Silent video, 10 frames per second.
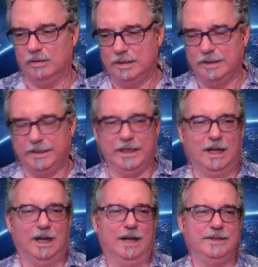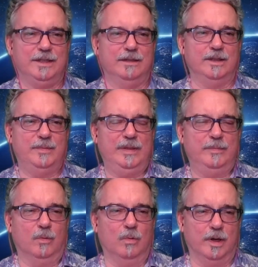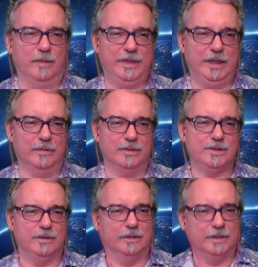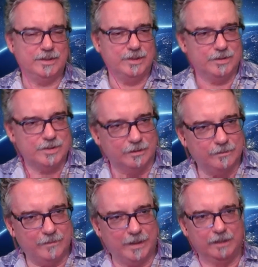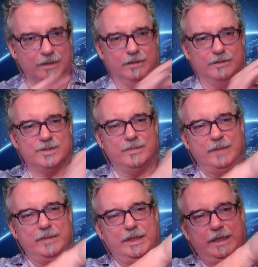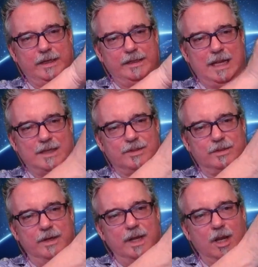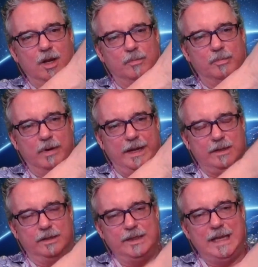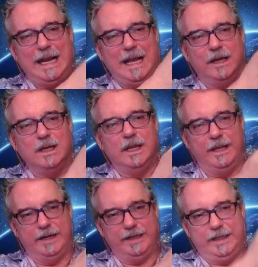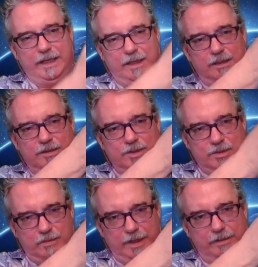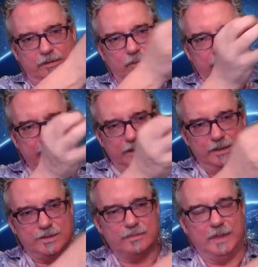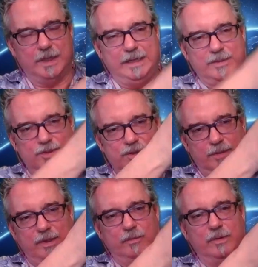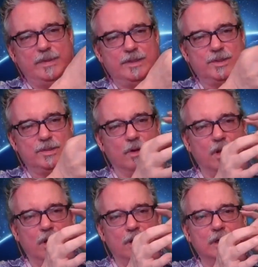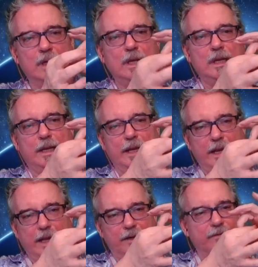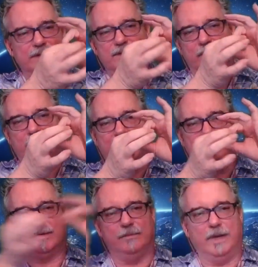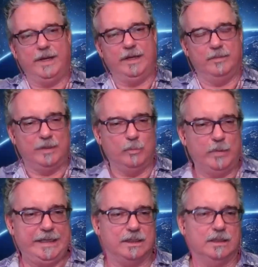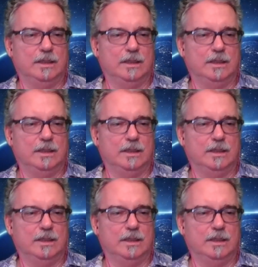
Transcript: have- yeah ideally people want to be able to at least use their fingers maybe they get a yes or no break on that and again strength weakness my name is Jimmy would be strong and if I said my name is Freddie it'd be weak